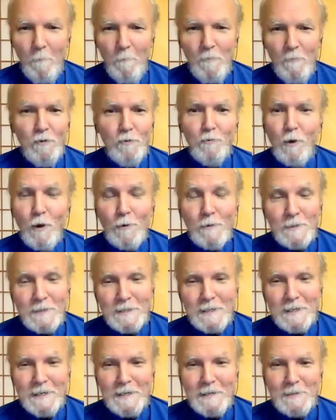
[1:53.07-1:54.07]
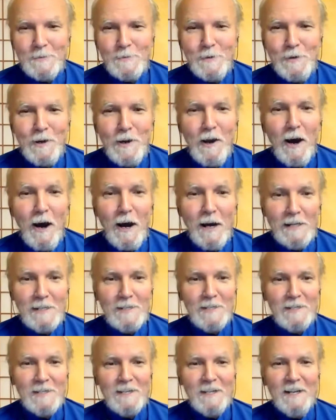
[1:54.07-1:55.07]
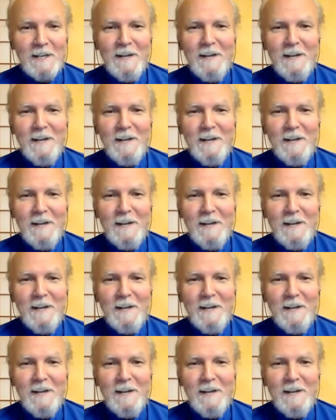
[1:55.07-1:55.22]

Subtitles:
neuroses or knots.